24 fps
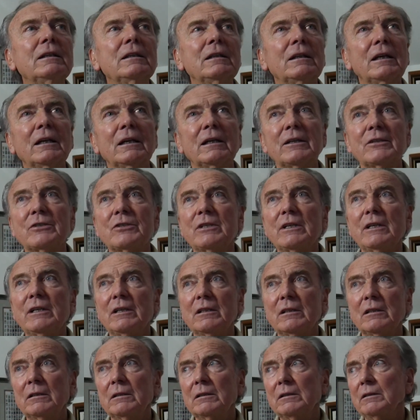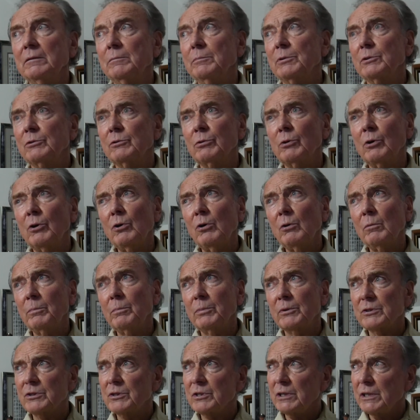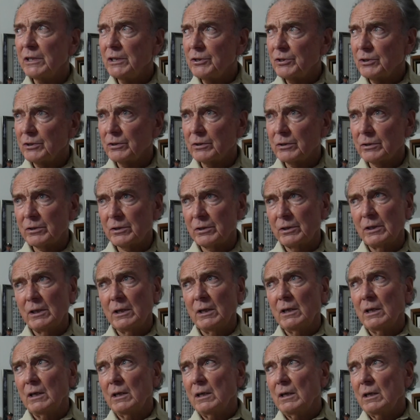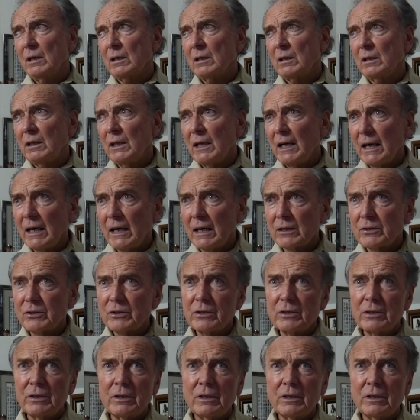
like I said in the patrol procedures class,